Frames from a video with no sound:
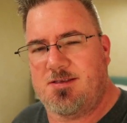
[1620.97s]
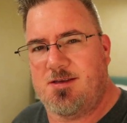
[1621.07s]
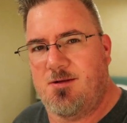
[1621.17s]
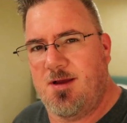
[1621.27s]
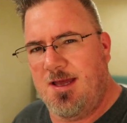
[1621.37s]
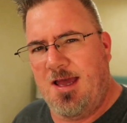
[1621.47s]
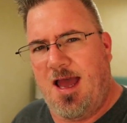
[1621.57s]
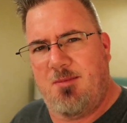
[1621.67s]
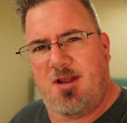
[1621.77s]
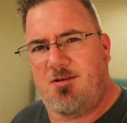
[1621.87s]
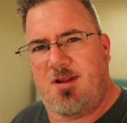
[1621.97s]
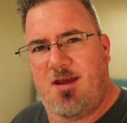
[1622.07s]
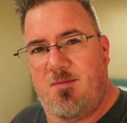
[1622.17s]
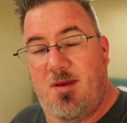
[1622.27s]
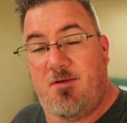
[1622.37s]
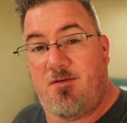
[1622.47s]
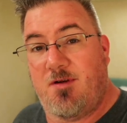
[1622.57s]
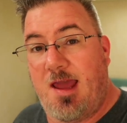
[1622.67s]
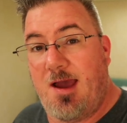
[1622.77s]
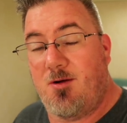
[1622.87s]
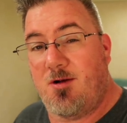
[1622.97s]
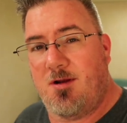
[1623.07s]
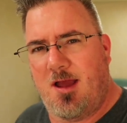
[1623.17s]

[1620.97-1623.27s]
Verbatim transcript: So I'm gonna go down maybe for an hour.